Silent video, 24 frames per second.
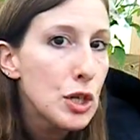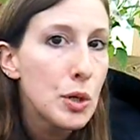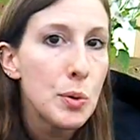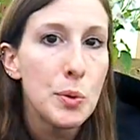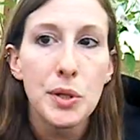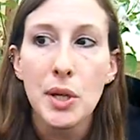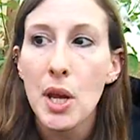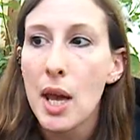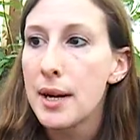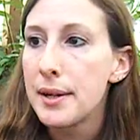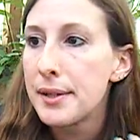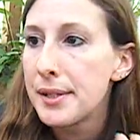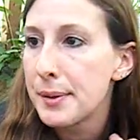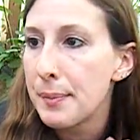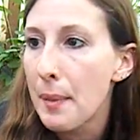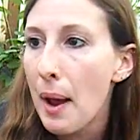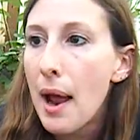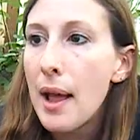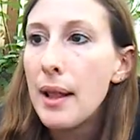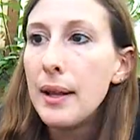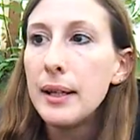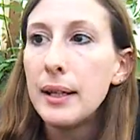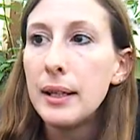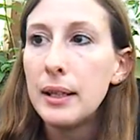She was kind of
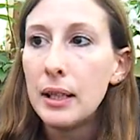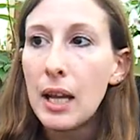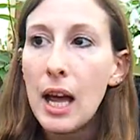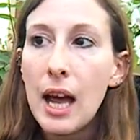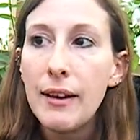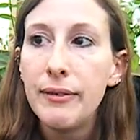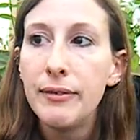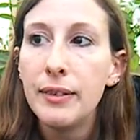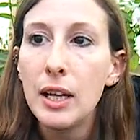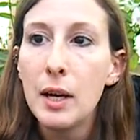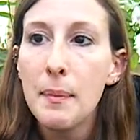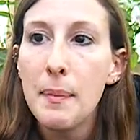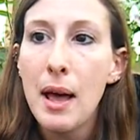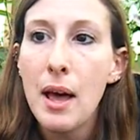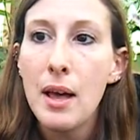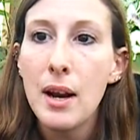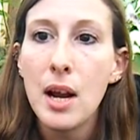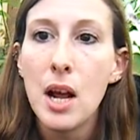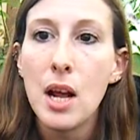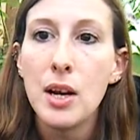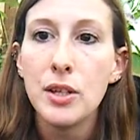smiling and laughing about it